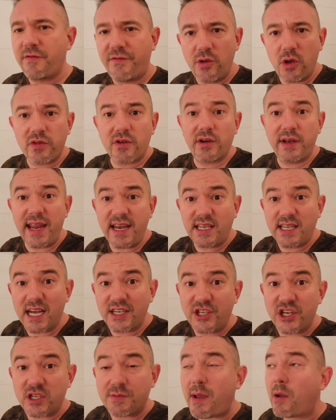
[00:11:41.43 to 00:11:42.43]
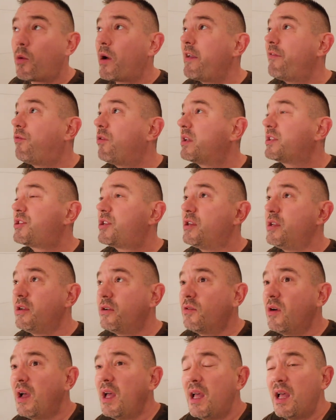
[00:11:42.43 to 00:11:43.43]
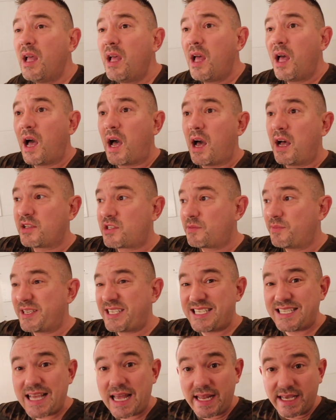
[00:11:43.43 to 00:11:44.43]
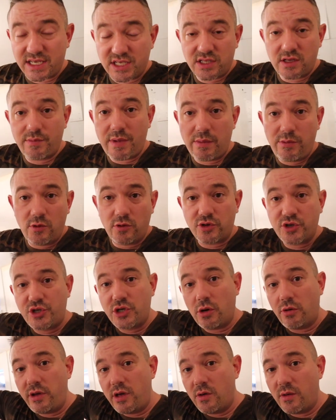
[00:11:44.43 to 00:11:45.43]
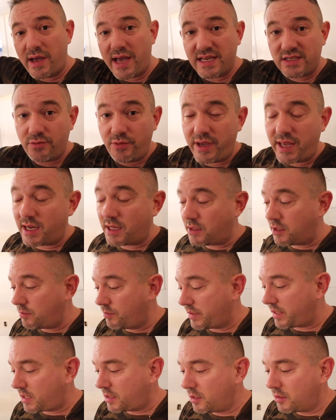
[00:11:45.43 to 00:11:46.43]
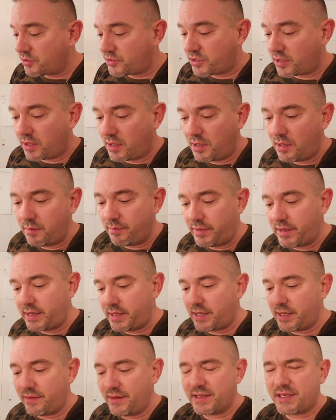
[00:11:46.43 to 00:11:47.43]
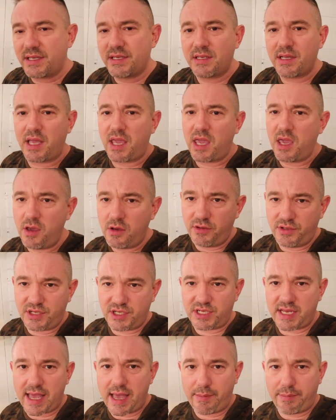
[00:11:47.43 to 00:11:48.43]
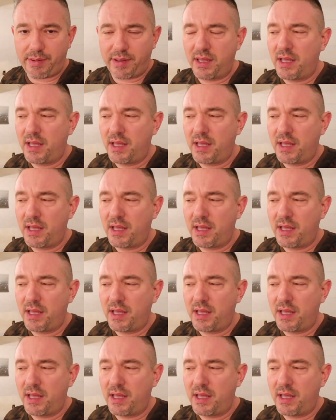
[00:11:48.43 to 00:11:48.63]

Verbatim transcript: a few other neat touches my wife wants to do, some aesthetics that maybe we'll show you as we get a little bit closer, but this is a huge step,